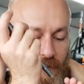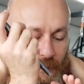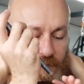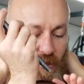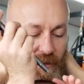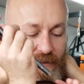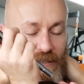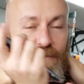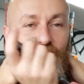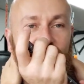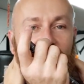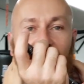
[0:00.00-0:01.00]
It's
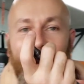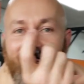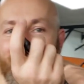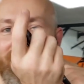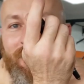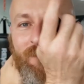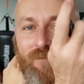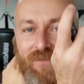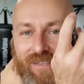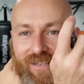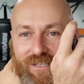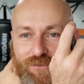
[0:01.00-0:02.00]
for science.
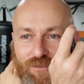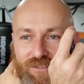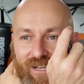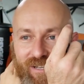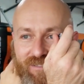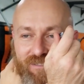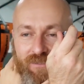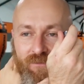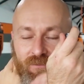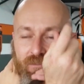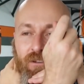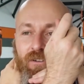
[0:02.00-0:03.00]
It's for science,
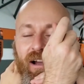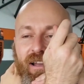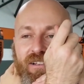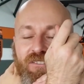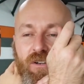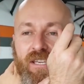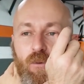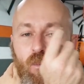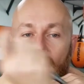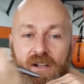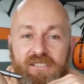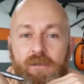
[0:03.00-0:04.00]
right? So he
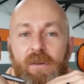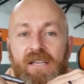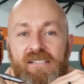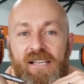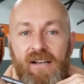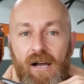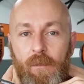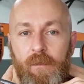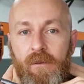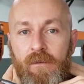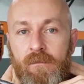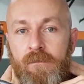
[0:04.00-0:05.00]
wants to pick his head
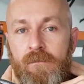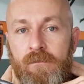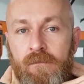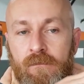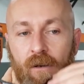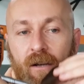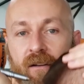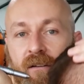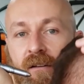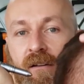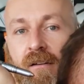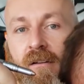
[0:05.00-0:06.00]
up, right?
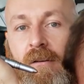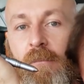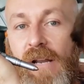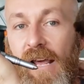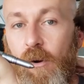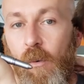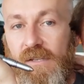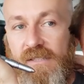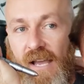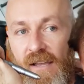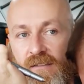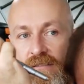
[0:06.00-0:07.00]
But I don't want
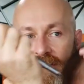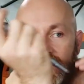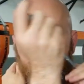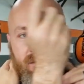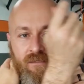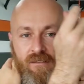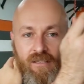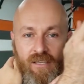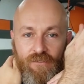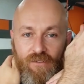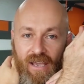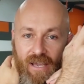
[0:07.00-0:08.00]
that.
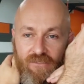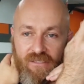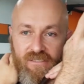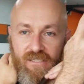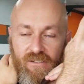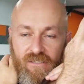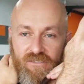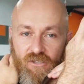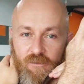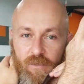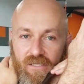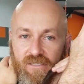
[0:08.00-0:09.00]
If I have this here and he
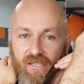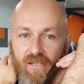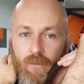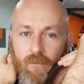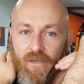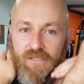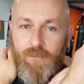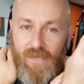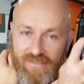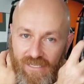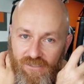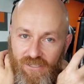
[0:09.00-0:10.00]
starts picking his head up, watch,
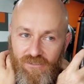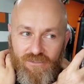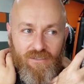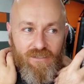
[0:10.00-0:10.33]
back down he goes.